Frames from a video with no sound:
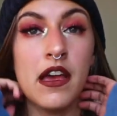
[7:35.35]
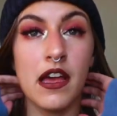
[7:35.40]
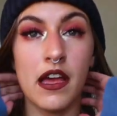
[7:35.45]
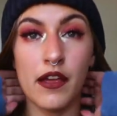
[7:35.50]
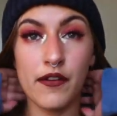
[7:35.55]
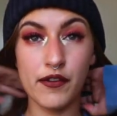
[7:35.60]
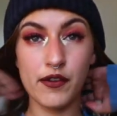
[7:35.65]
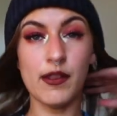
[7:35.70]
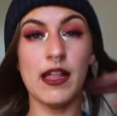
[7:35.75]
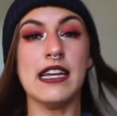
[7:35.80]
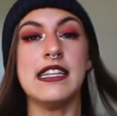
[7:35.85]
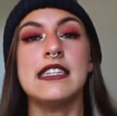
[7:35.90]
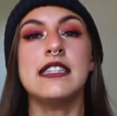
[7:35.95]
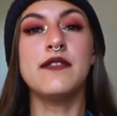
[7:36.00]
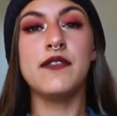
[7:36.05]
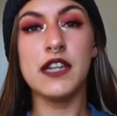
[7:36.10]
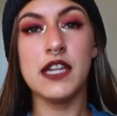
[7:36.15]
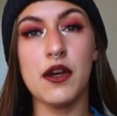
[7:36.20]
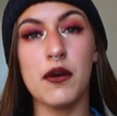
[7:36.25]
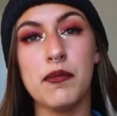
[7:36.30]
If you like this
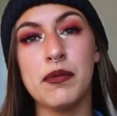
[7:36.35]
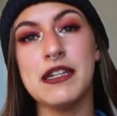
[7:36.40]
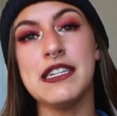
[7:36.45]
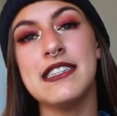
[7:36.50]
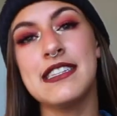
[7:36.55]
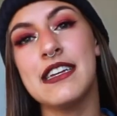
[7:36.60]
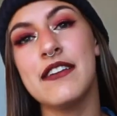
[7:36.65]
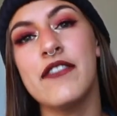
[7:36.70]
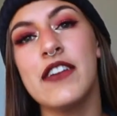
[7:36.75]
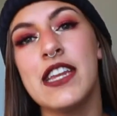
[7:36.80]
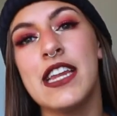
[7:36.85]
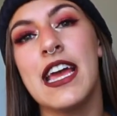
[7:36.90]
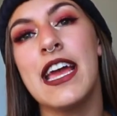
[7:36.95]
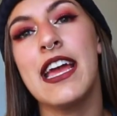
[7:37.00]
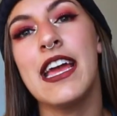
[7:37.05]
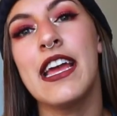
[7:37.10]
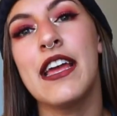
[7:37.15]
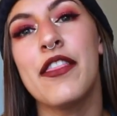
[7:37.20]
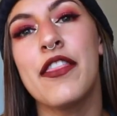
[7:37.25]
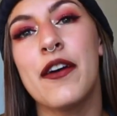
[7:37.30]
video, please give it
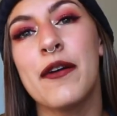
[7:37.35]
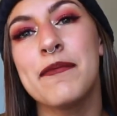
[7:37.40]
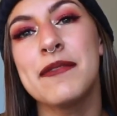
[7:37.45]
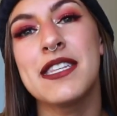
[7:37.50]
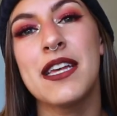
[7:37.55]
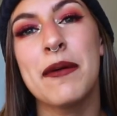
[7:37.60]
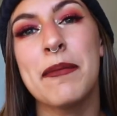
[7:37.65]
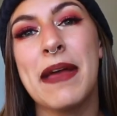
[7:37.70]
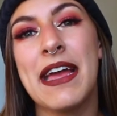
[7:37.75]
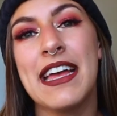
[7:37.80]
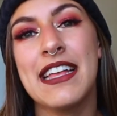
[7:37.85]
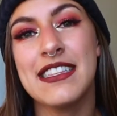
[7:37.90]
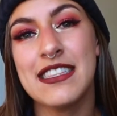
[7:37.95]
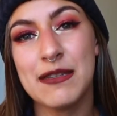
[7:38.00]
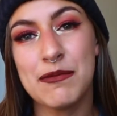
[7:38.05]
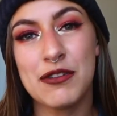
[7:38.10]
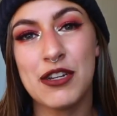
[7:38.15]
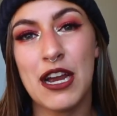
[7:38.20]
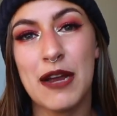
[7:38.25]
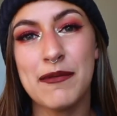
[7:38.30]
a thumbs up and
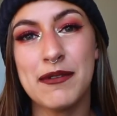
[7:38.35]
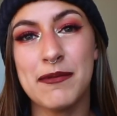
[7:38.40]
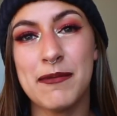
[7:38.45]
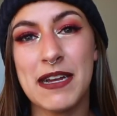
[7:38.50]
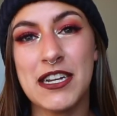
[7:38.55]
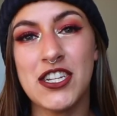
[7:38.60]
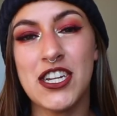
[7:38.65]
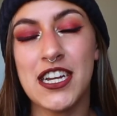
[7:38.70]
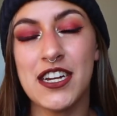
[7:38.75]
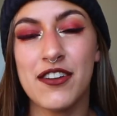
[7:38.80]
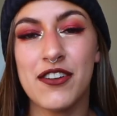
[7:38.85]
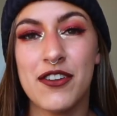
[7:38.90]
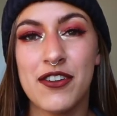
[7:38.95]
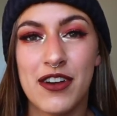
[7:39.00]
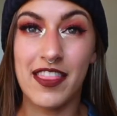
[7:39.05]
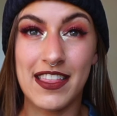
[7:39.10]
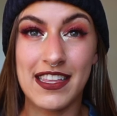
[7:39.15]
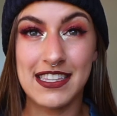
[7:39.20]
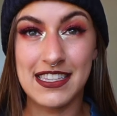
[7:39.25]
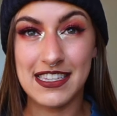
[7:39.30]
subscribe to my
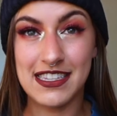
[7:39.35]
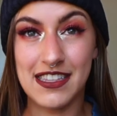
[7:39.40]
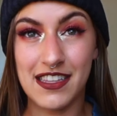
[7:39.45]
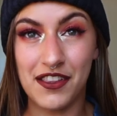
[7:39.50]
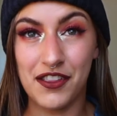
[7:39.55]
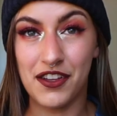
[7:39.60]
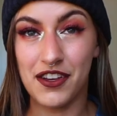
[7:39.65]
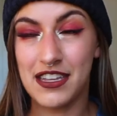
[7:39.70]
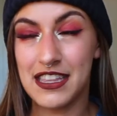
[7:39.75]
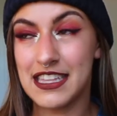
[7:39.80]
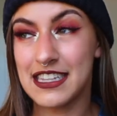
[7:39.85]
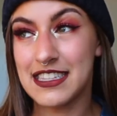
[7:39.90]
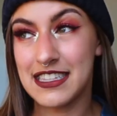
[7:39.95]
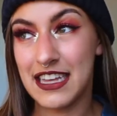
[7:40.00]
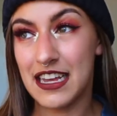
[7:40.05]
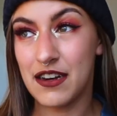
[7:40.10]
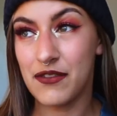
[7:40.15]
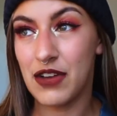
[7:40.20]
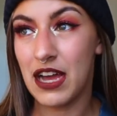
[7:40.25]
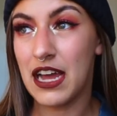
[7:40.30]
channel. This is a look that's
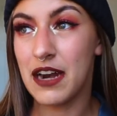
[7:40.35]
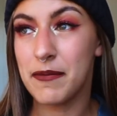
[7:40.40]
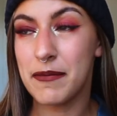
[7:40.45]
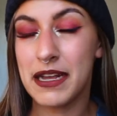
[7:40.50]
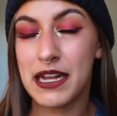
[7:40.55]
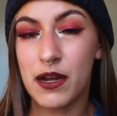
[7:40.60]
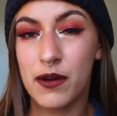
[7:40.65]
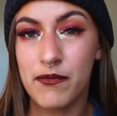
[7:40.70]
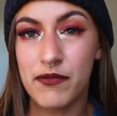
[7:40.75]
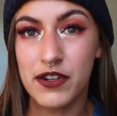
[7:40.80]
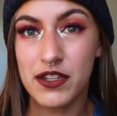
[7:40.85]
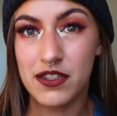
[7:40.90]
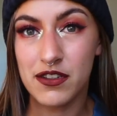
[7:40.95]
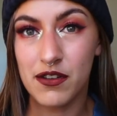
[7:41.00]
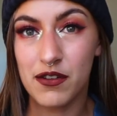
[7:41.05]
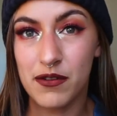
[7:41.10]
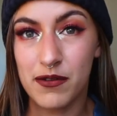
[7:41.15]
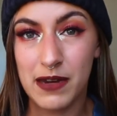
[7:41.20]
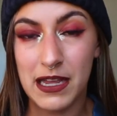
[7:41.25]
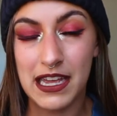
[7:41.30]
kind of out of my comfort
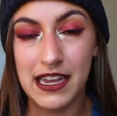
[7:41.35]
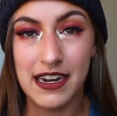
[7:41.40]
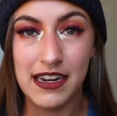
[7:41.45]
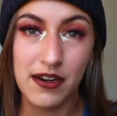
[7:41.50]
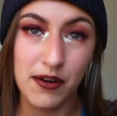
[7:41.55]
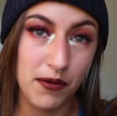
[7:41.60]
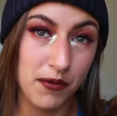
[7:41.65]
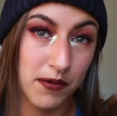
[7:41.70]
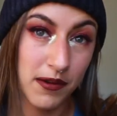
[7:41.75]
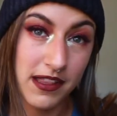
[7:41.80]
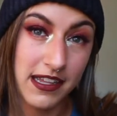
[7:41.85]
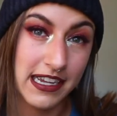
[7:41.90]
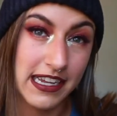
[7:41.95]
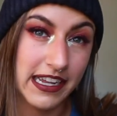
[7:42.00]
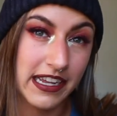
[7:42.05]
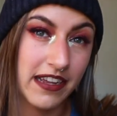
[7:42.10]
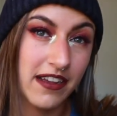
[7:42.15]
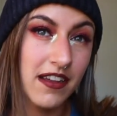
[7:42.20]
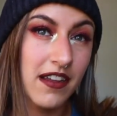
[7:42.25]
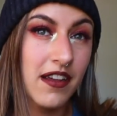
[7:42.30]
zone and I don't
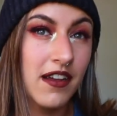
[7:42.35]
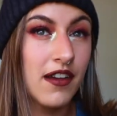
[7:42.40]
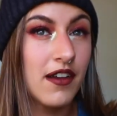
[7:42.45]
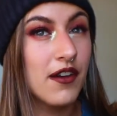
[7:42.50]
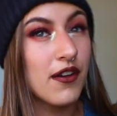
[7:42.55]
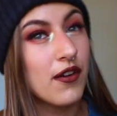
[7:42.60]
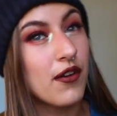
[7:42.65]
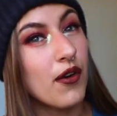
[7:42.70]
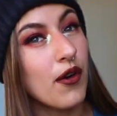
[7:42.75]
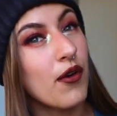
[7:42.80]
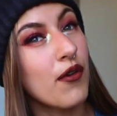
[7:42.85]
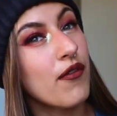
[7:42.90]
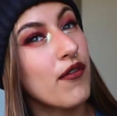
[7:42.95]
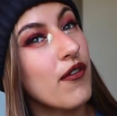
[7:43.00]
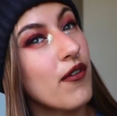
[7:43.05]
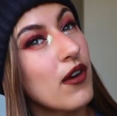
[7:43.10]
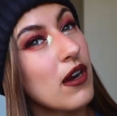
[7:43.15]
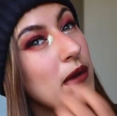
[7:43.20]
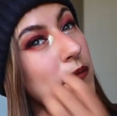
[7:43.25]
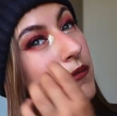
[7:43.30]
really go
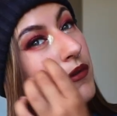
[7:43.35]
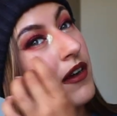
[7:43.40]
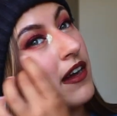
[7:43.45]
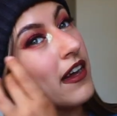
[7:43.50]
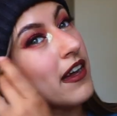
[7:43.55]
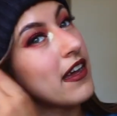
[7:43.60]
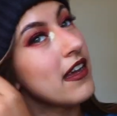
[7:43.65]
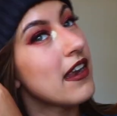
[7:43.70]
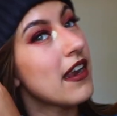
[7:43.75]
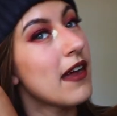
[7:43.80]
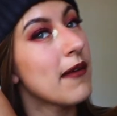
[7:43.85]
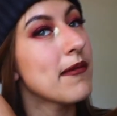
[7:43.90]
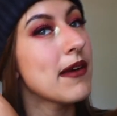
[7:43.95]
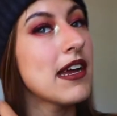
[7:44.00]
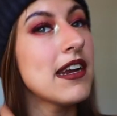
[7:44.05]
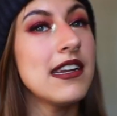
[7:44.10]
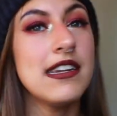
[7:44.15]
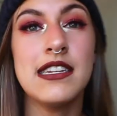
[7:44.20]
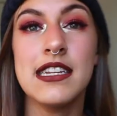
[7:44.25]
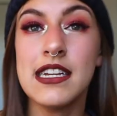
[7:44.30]
for, but I'm
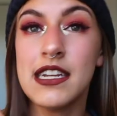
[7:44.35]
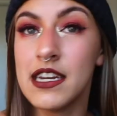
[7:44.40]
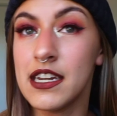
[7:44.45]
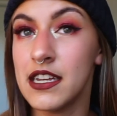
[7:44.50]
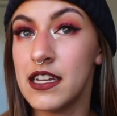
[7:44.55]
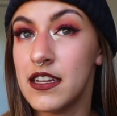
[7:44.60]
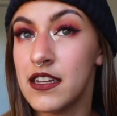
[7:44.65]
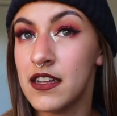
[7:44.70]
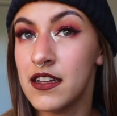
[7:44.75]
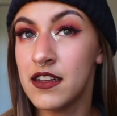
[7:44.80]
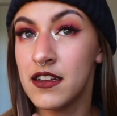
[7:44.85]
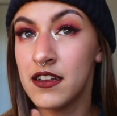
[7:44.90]
kind of digging it.